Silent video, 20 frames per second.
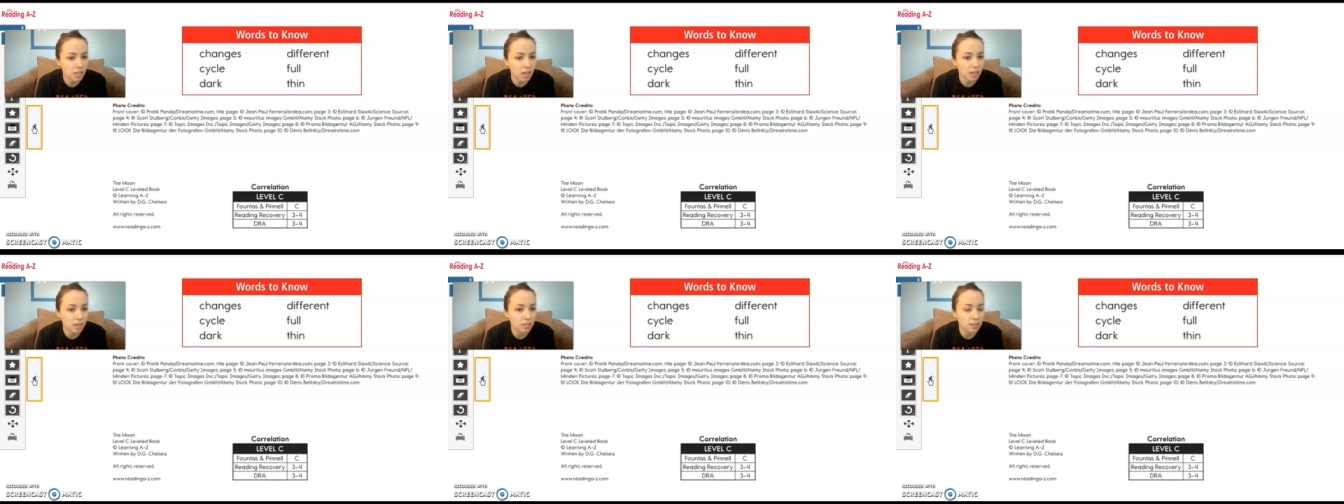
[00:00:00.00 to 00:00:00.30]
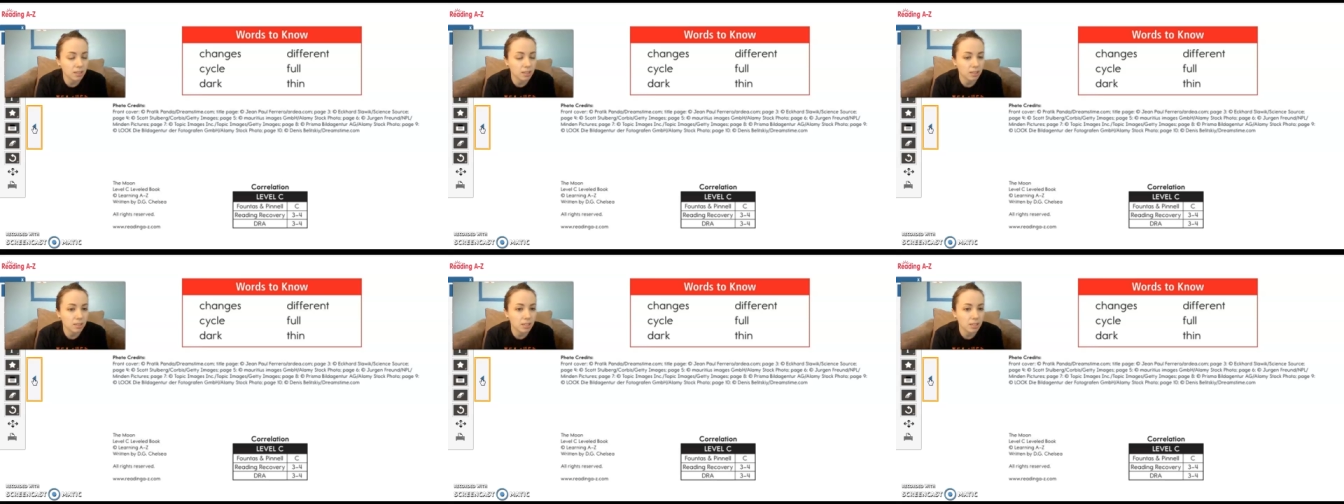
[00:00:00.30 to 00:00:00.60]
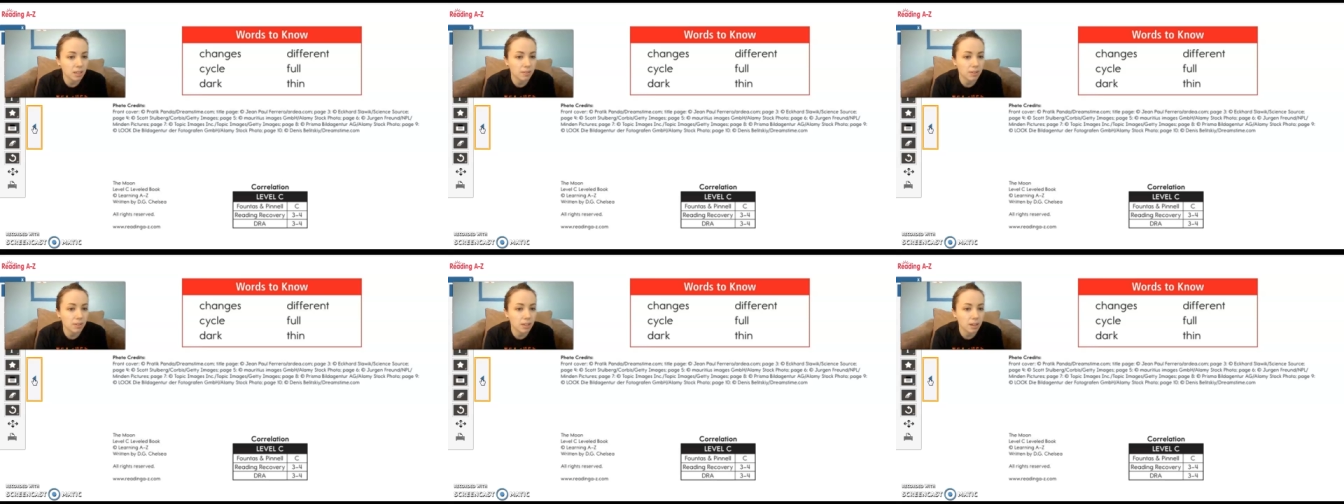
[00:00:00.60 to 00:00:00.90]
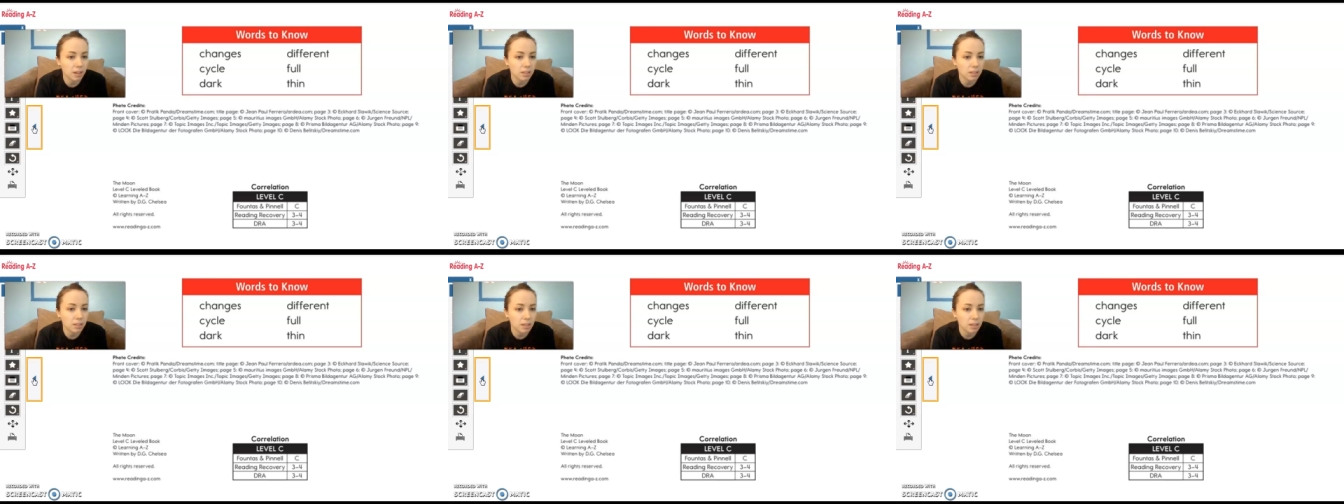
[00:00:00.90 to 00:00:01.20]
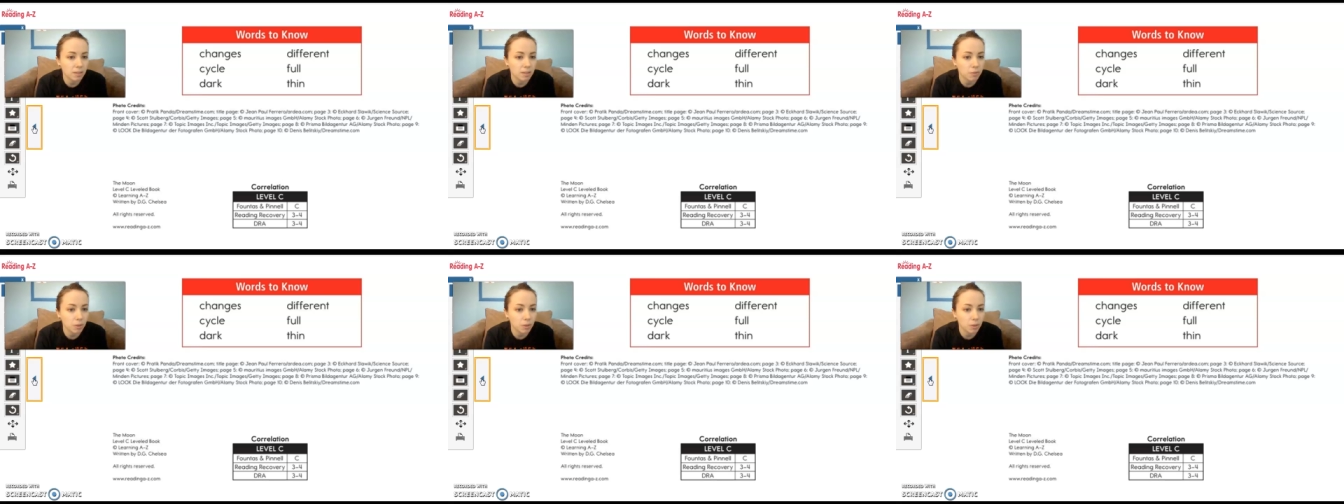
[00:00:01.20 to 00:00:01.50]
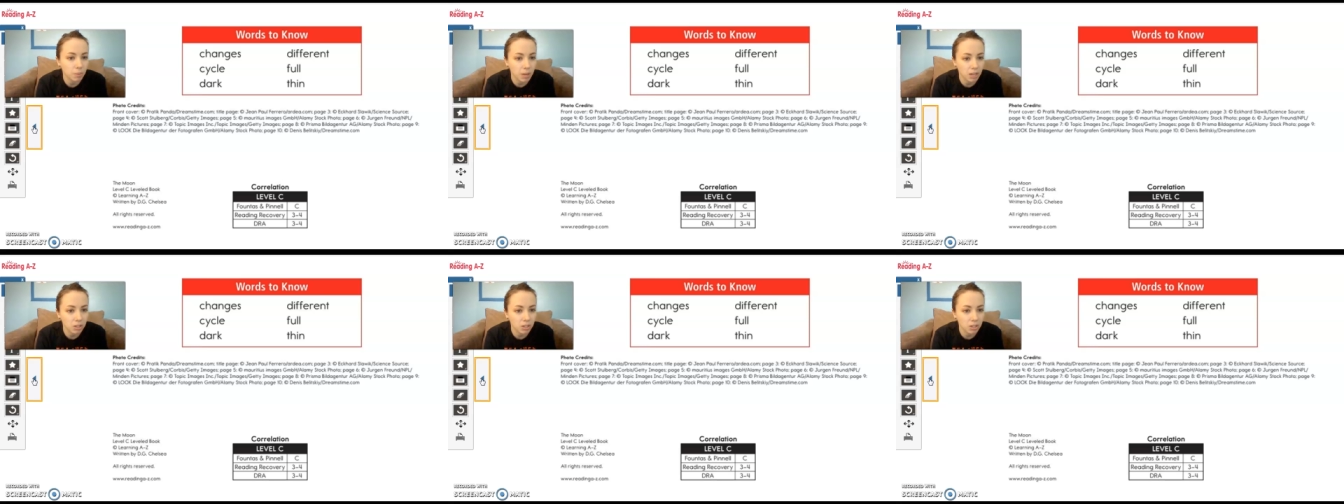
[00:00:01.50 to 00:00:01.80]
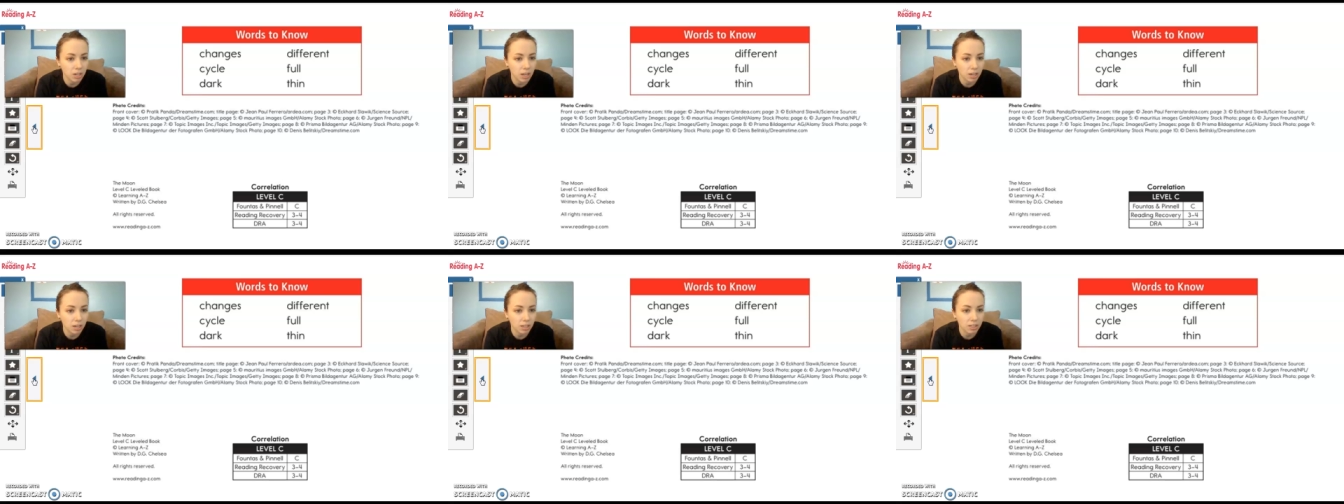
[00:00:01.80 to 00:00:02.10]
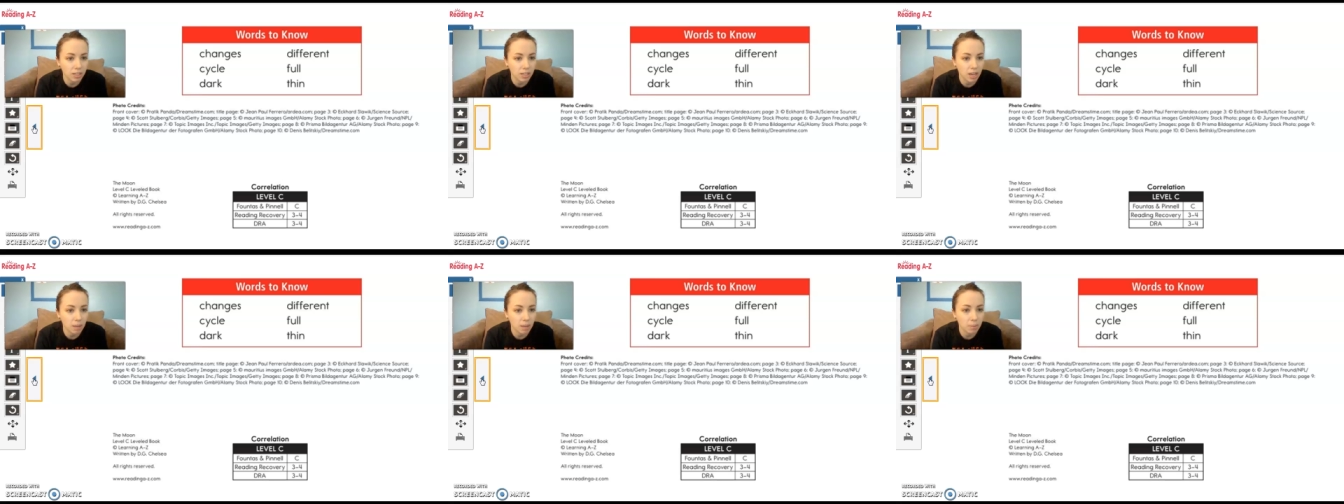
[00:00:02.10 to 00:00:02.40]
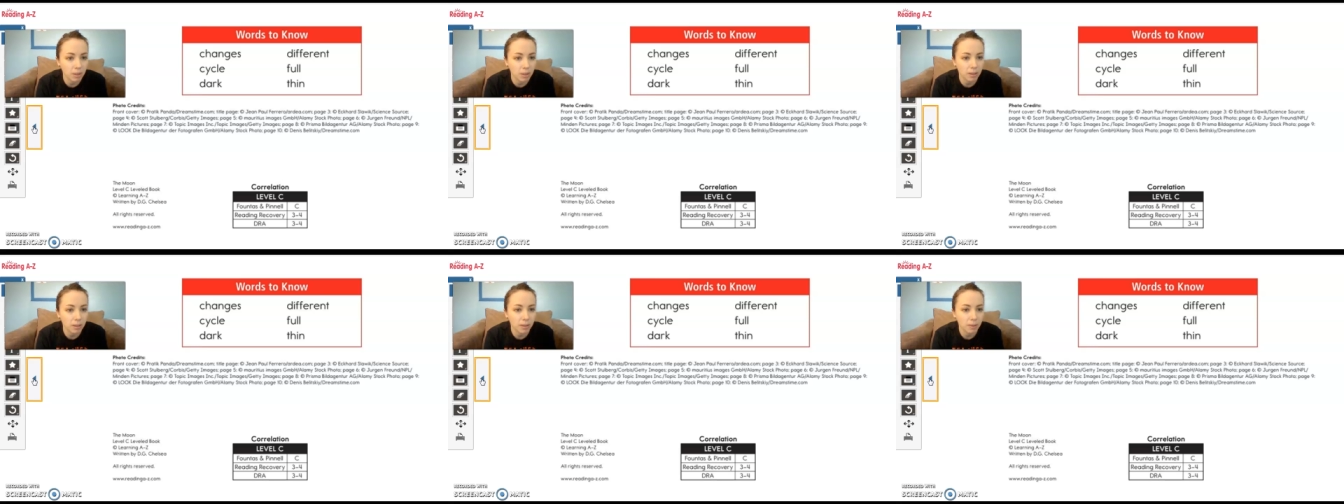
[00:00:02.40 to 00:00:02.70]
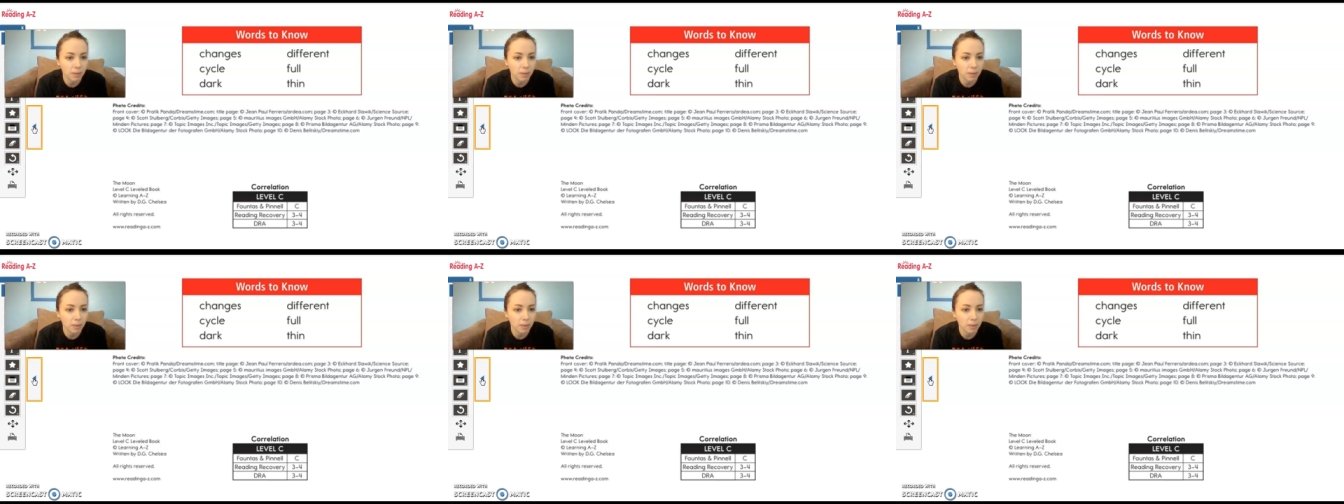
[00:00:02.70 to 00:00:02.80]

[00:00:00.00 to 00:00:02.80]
text that's giving us information on a topic?